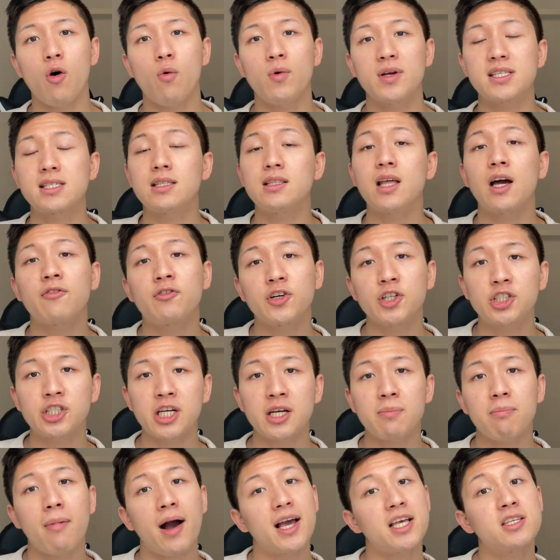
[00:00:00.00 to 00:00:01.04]
was
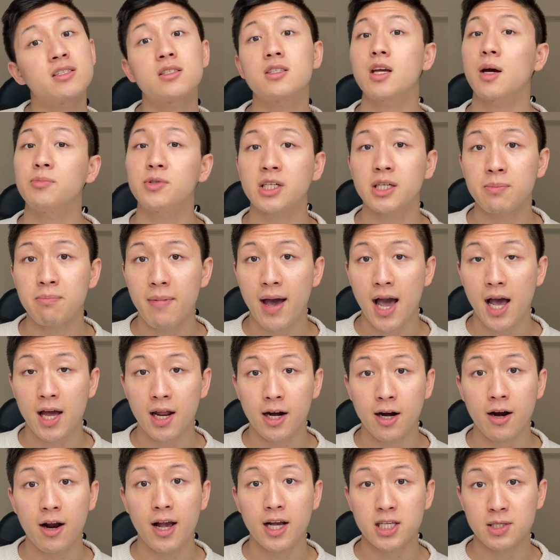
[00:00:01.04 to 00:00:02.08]
leveraging my subject
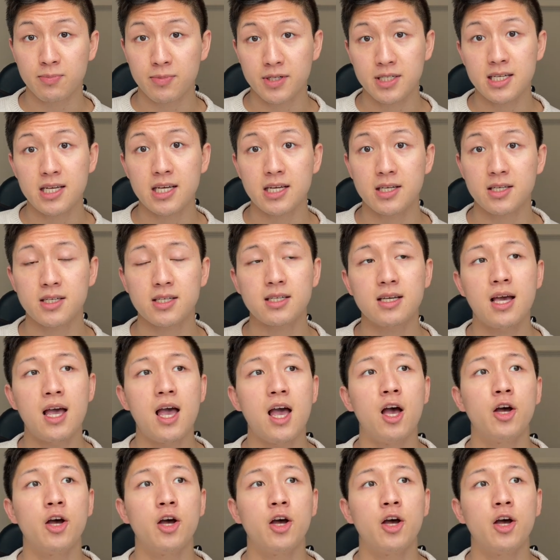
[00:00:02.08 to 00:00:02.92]
matter expertise.